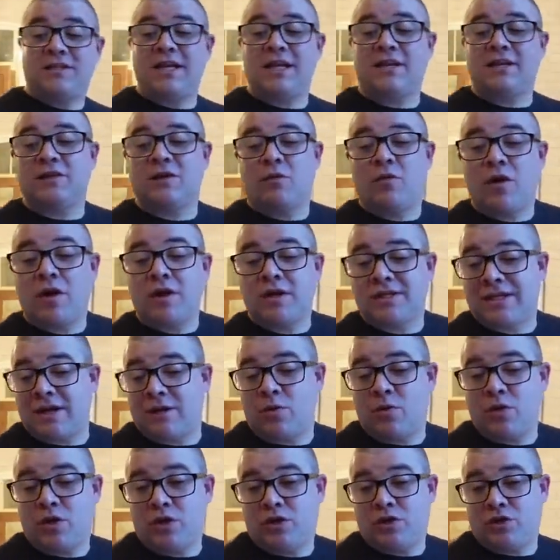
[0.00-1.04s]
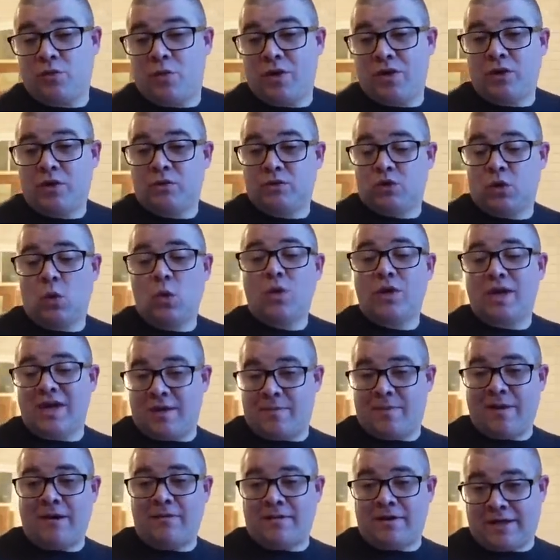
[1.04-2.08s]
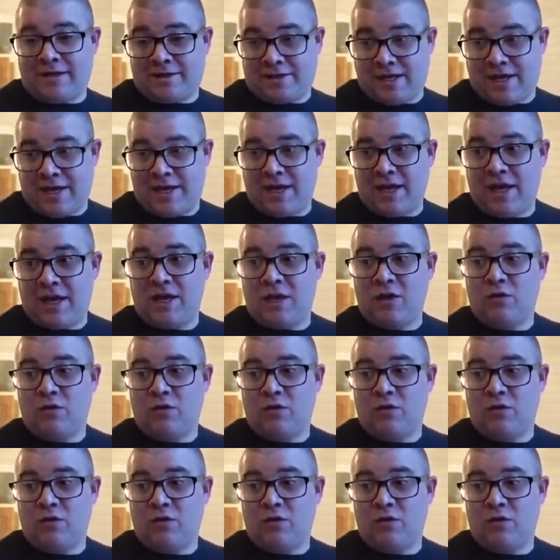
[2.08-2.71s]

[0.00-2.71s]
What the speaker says: knit because I want to understand what you... So when you're talking about knitting,